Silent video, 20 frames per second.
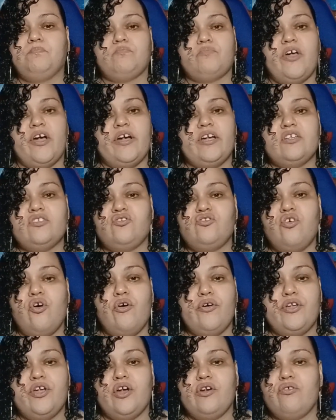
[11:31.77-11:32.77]
I can
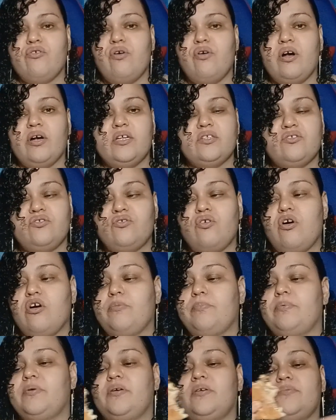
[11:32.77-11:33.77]
talk, y'all know I can
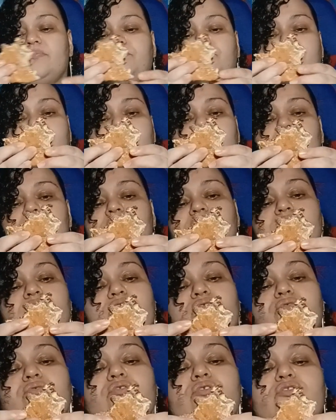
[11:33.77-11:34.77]
talk, but this is
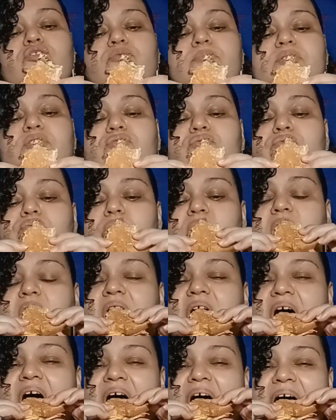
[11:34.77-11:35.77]
too good to be true.
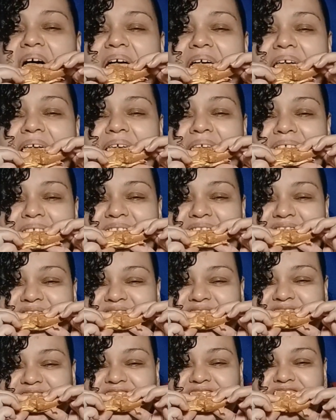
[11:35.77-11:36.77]

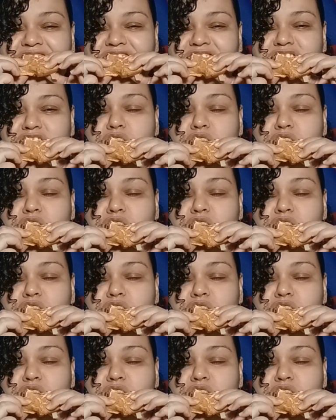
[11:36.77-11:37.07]
Mm.